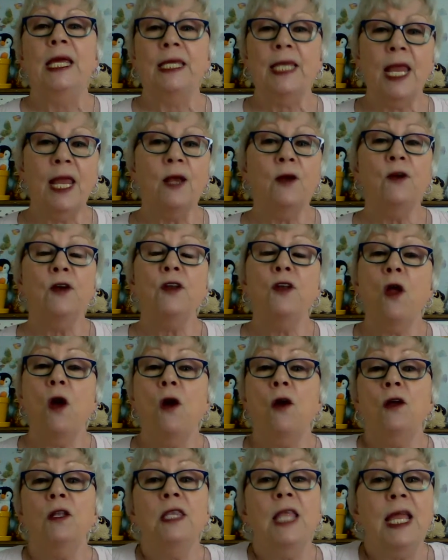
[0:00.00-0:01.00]

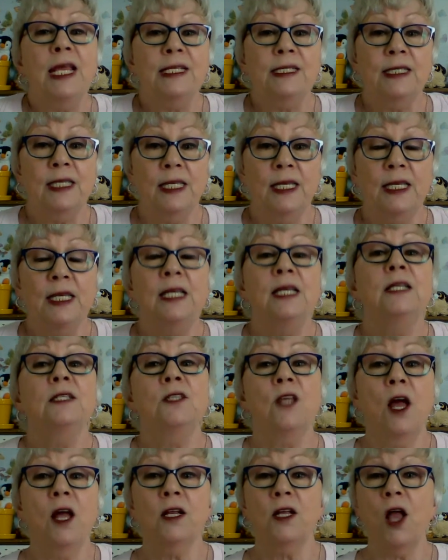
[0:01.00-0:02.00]

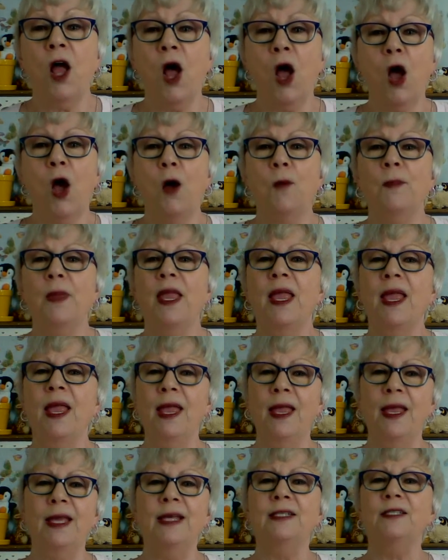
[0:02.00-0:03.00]
KarenRLacy.com,
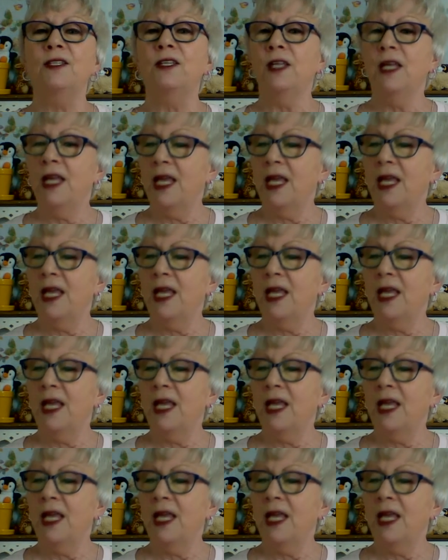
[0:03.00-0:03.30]
and